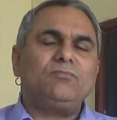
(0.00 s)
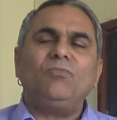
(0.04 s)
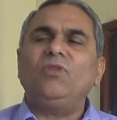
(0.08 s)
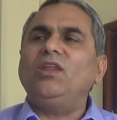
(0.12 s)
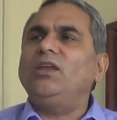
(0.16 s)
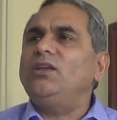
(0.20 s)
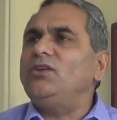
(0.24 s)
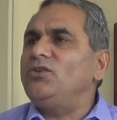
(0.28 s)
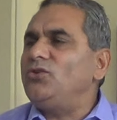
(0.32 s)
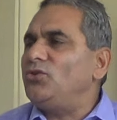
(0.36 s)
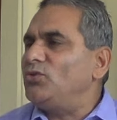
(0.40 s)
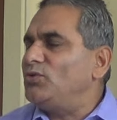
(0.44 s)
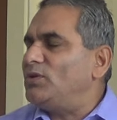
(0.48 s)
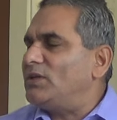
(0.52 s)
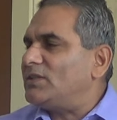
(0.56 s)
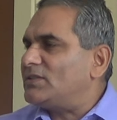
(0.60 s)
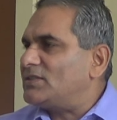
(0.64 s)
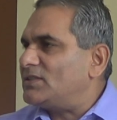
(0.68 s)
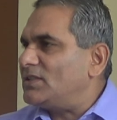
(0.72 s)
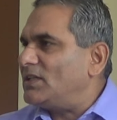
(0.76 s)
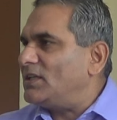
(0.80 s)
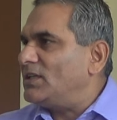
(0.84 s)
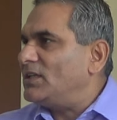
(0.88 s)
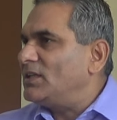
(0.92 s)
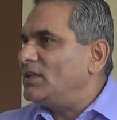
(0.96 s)
in
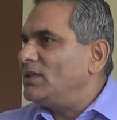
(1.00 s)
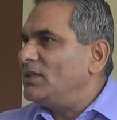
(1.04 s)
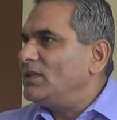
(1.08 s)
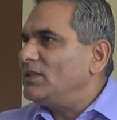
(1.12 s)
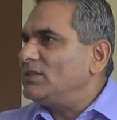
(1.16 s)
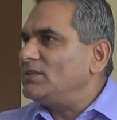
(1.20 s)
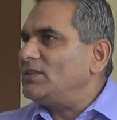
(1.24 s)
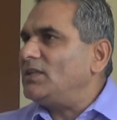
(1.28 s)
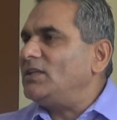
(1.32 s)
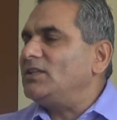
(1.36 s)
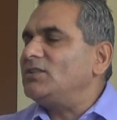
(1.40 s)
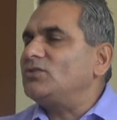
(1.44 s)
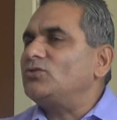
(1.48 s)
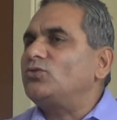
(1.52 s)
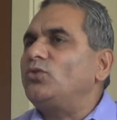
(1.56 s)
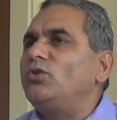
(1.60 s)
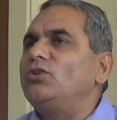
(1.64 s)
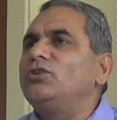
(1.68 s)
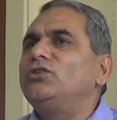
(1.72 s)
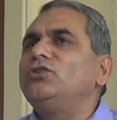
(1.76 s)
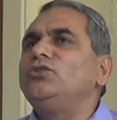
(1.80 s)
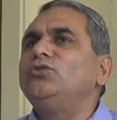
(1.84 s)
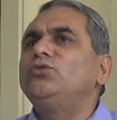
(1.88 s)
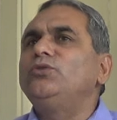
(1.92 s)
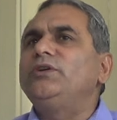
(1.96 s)
USA, that is
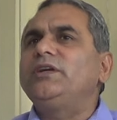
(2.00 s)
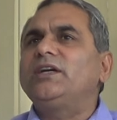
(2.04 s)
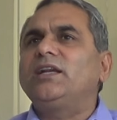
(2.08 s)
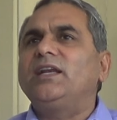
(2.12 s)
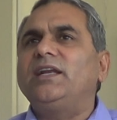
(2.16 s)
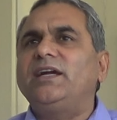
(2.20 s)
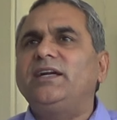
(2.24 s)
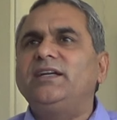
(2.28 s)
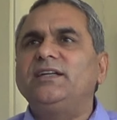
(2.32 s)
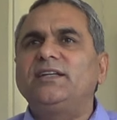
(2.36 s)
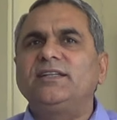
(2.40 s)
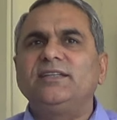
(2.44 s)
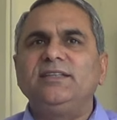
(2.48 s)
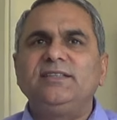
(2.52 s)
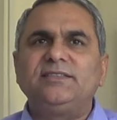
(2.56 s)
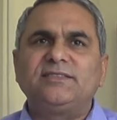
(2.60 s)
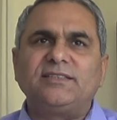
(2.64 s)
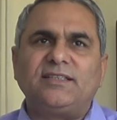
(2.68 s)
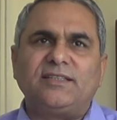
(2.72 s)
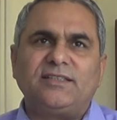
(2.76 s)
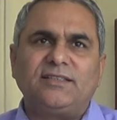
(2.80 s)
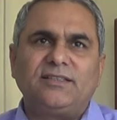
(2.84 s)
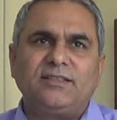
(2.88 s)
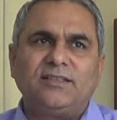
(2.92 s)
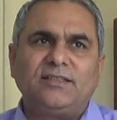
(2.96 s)
called New England
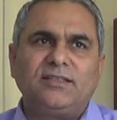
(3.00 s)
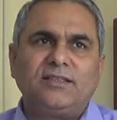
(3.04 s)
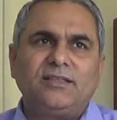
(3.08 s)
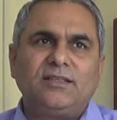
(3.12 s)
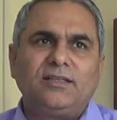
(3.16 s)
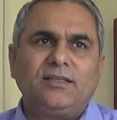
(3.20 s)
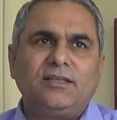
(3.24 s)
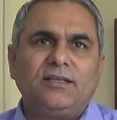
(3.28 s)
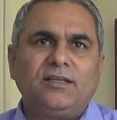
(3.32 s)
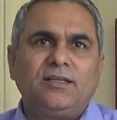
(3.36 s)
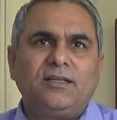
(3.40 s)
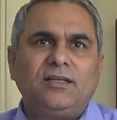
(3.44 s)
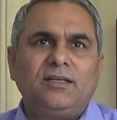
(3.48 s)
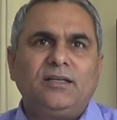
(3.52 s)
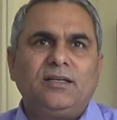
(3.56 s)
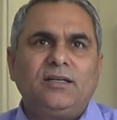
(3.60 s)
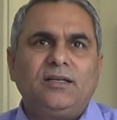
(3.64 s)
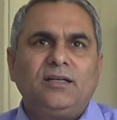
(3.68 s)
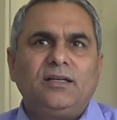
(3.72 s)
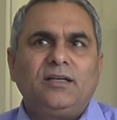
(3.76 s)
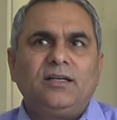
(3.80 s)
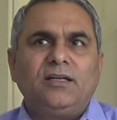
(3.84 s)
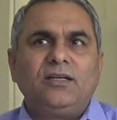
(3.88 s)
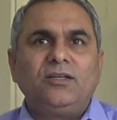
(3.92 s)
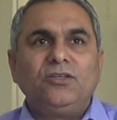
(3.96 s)
region.
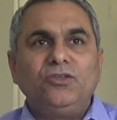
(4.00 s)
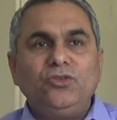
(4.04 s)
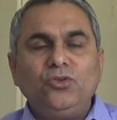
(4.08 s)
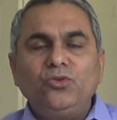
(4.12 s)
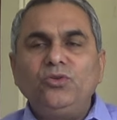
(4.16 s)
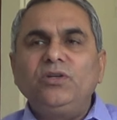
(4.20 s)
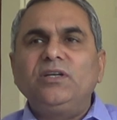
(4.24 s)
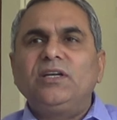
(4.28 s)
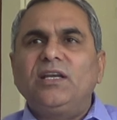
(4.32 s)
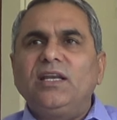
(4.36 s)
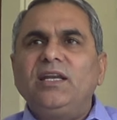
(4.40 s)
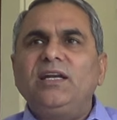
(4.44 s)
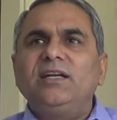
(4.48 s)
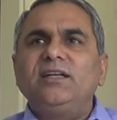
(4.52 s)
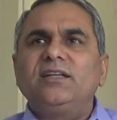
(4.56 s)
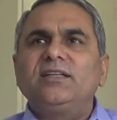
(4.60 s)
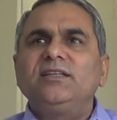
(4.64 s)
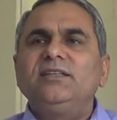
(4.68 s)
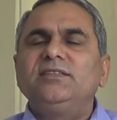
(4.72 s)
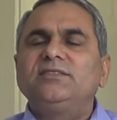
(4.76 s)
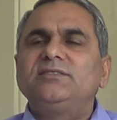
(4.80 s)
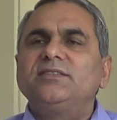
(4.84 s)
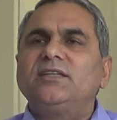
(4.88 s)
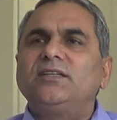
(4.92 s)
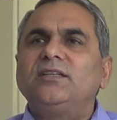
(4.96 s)
New England
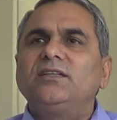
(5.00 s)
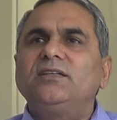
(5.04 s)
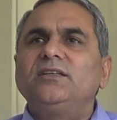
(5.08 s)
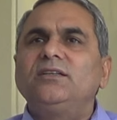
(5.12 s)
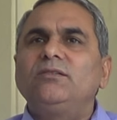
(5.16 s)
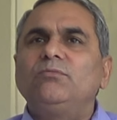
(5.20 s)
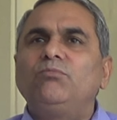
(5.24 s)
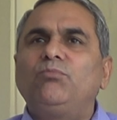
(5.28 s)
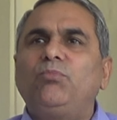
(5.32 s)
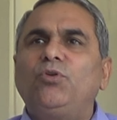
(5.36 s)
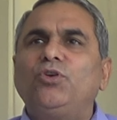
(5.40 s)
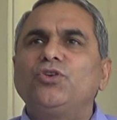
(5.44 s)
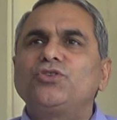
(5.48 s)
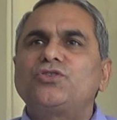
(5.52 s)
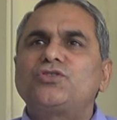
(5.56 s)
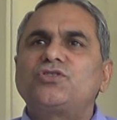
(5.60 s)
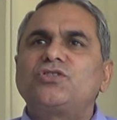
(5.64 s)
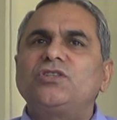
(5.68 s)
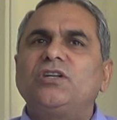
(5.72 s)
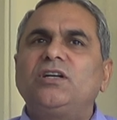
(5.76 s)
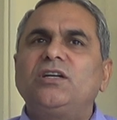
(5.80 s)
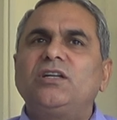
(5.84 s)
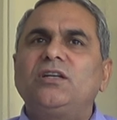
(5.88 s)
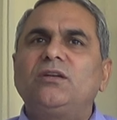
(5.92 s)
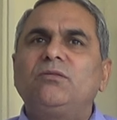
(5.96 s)
region,
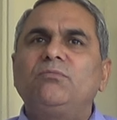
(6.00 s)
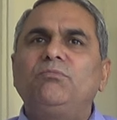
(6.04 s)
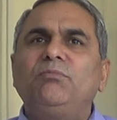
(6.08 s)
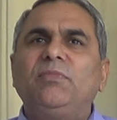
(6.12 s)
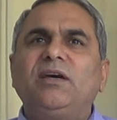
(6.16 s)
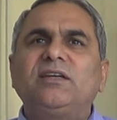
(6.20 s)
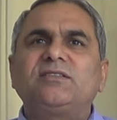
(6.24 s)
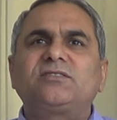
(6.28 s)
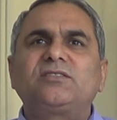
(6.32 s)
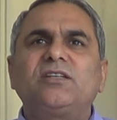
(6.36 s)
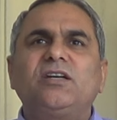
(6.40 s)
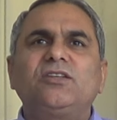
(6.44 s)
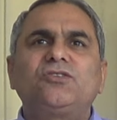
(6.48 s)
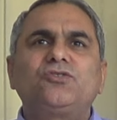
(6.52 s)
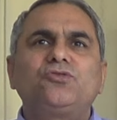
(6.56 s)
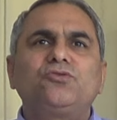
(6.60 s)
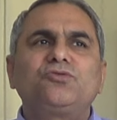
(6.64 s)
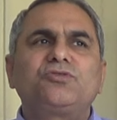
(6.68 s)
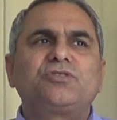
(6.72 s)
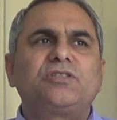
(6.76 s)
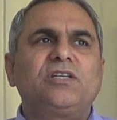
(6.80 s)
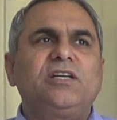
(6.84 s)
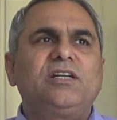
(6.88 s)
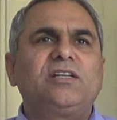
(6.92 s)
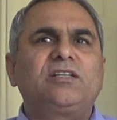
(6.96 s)
Boston,
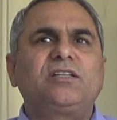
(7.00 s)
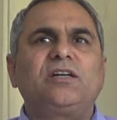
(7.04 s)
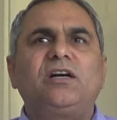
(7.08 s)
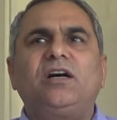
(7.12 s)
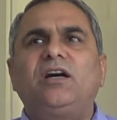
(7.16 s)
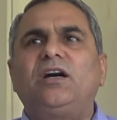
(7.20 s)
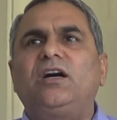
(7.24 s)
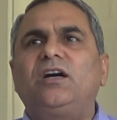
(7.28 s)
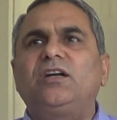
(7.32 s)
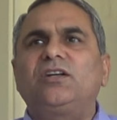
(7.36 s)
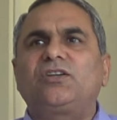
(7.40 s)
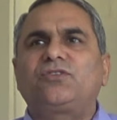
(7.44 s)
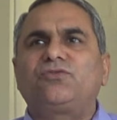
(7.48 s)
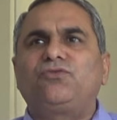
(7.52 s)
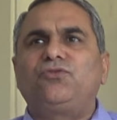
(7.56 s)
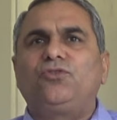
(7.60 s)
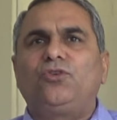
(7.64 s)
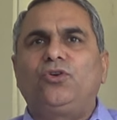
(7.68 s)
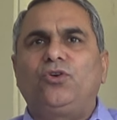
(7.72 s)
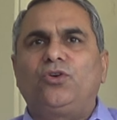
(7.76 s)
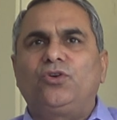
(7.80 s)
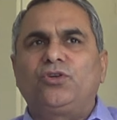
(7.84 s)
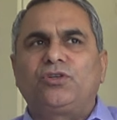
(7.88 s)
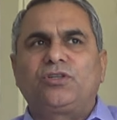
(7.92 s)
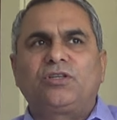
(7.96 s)
Massachusetts,
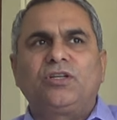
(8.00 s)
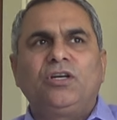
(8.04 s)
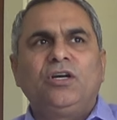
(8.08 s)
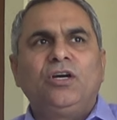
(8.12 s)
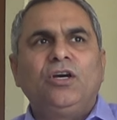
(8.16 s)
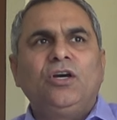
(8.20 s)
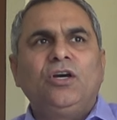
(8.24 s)
Hartford,